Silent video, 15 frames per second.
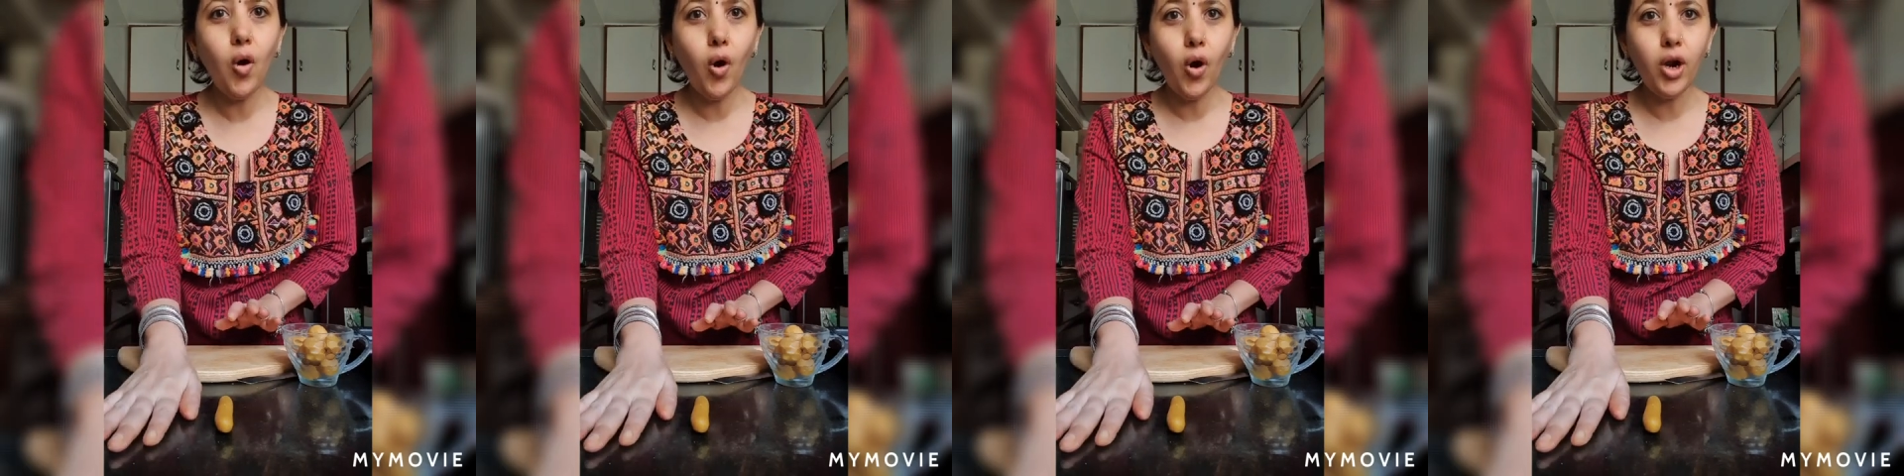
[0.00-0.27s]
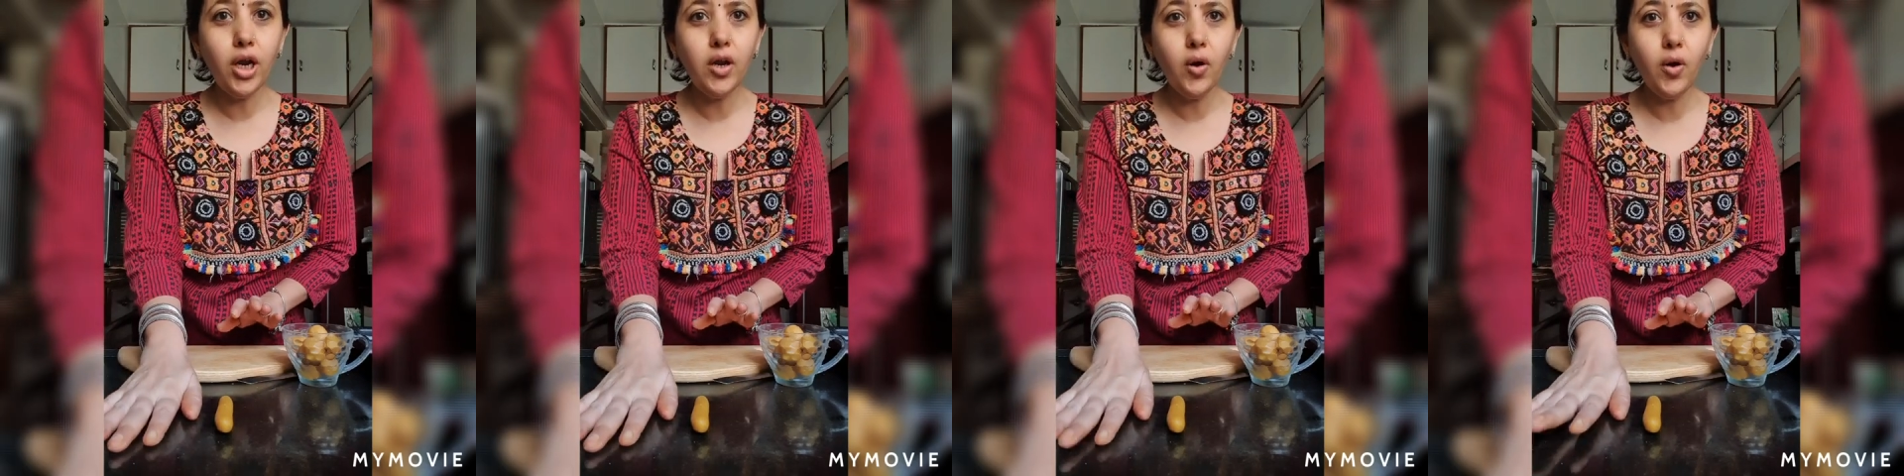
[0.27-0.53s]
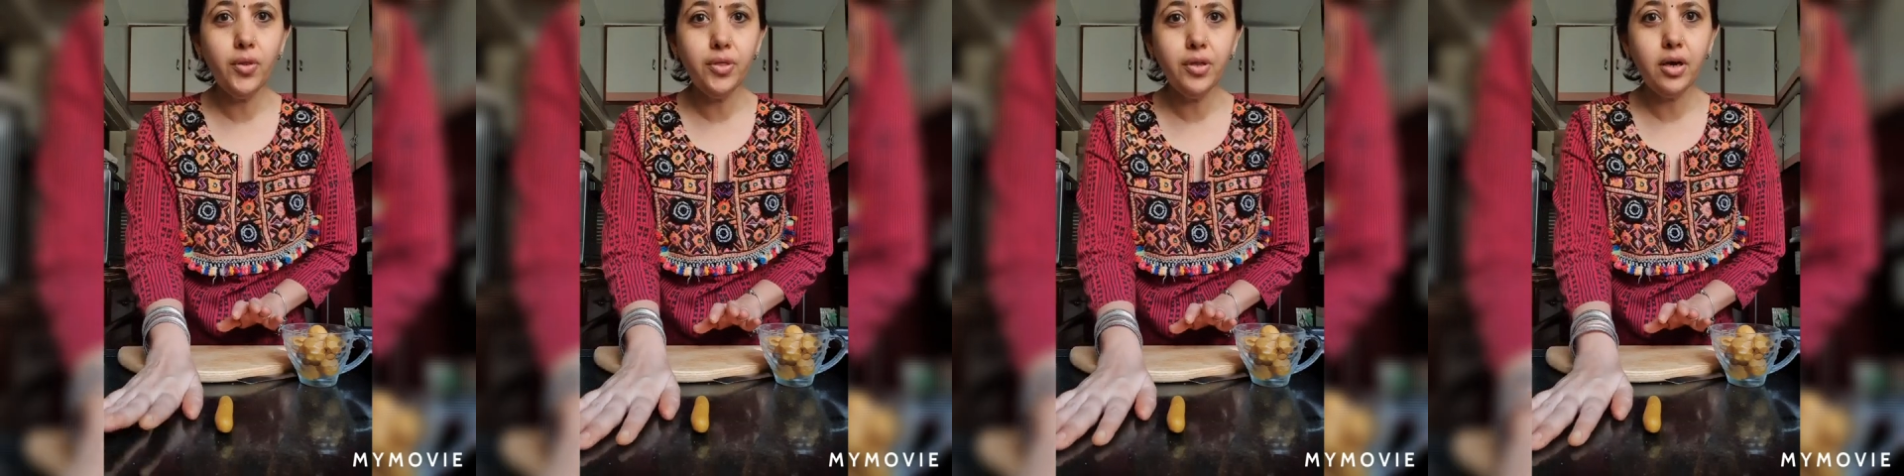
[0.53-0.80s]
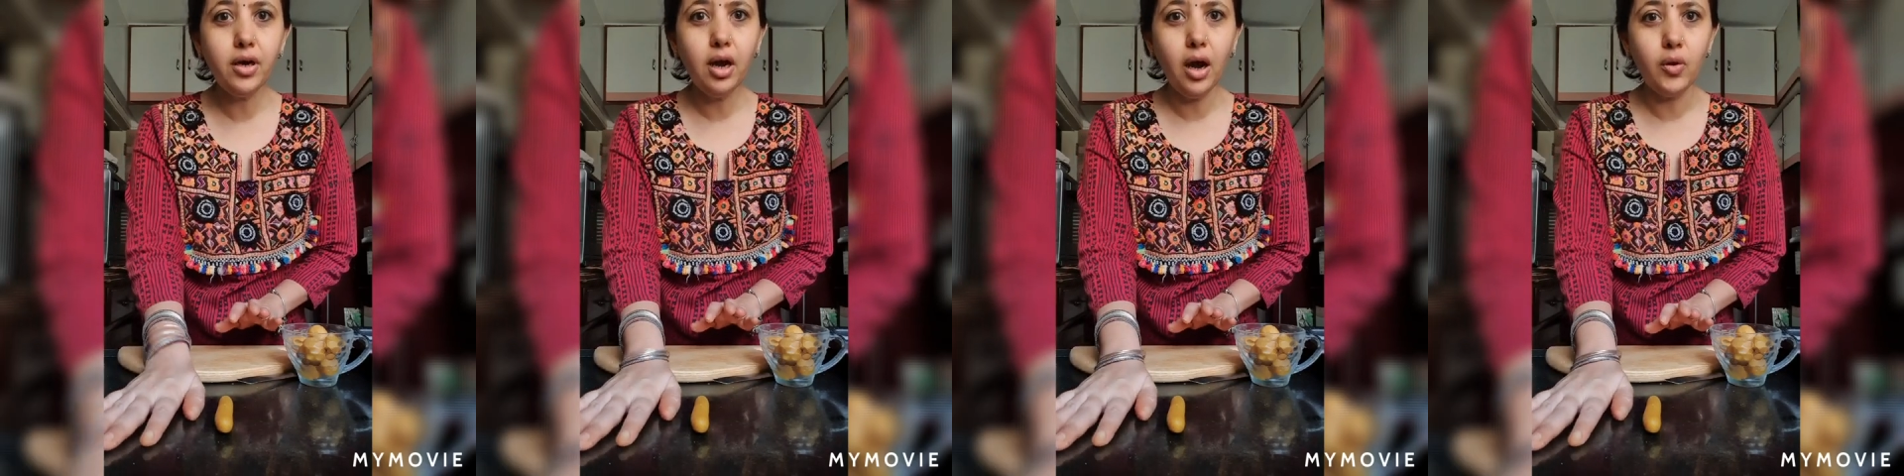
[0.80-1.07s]
oil on
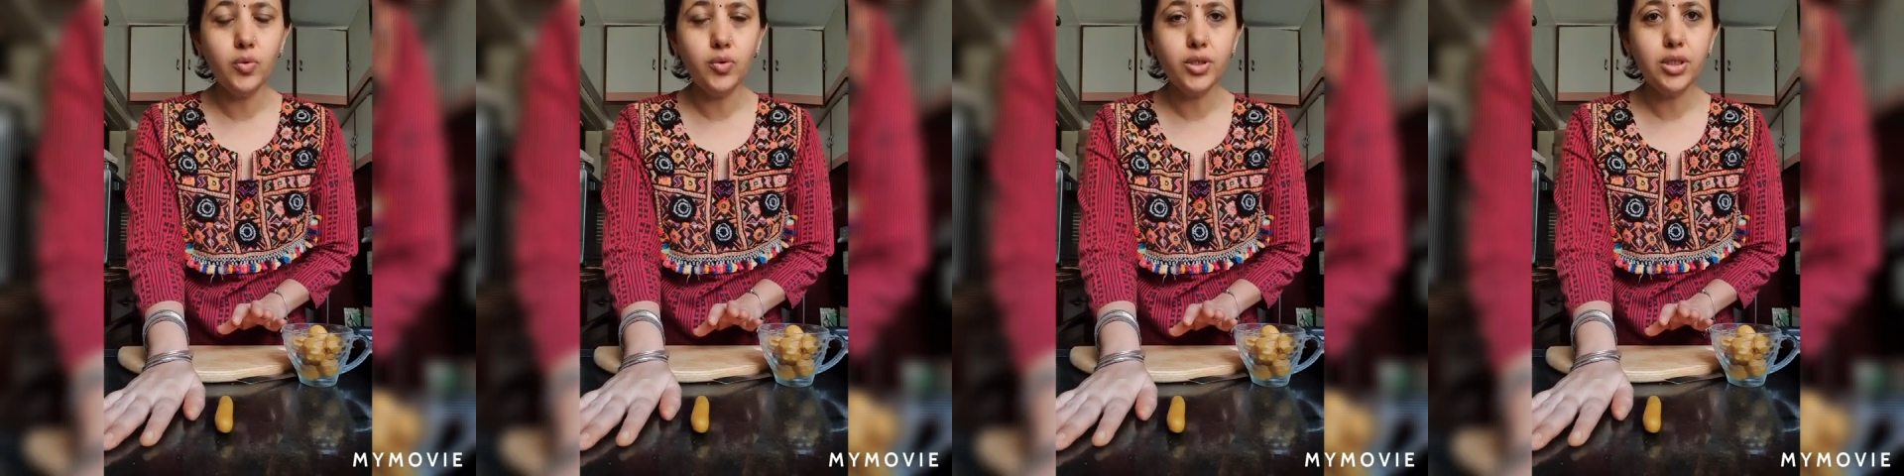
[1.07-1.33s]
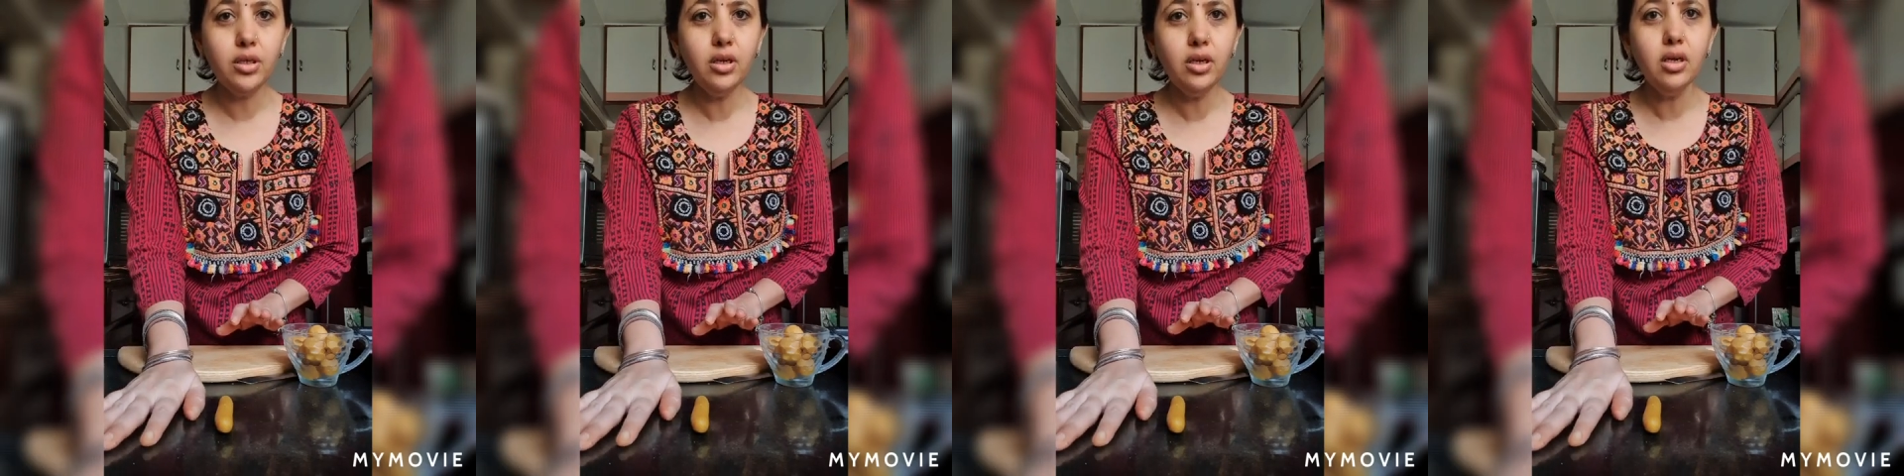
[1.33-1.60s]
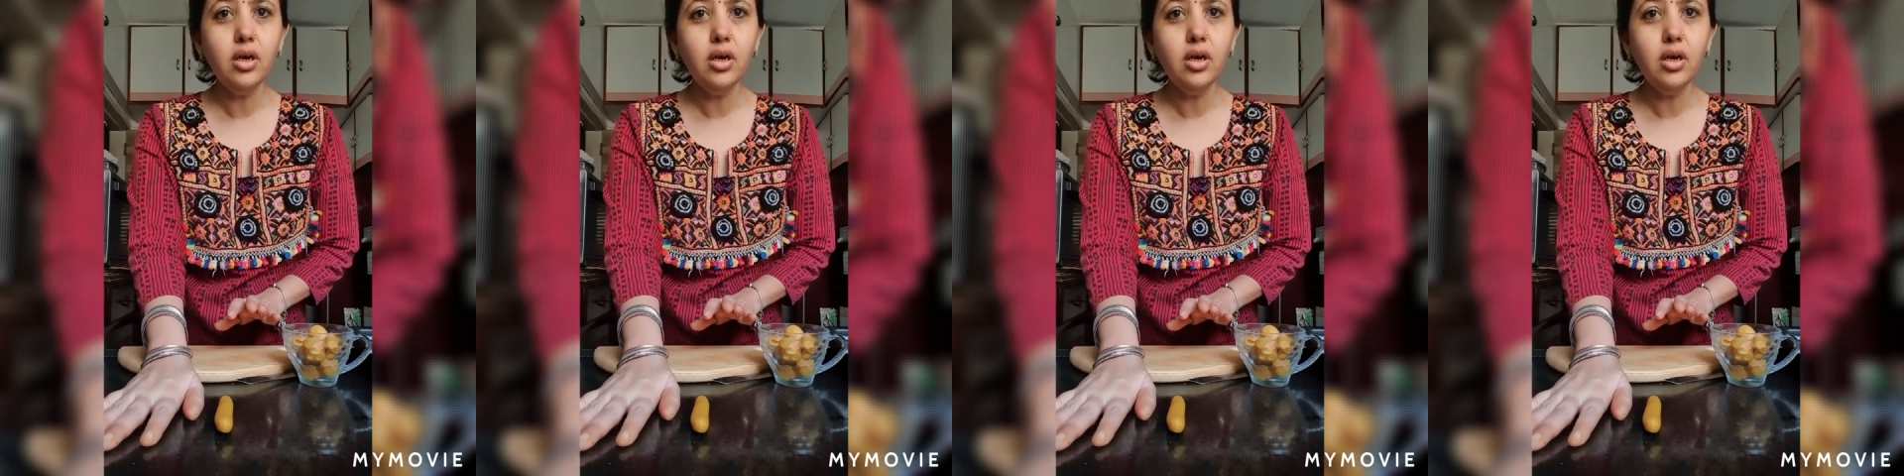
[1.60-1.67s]
the counter,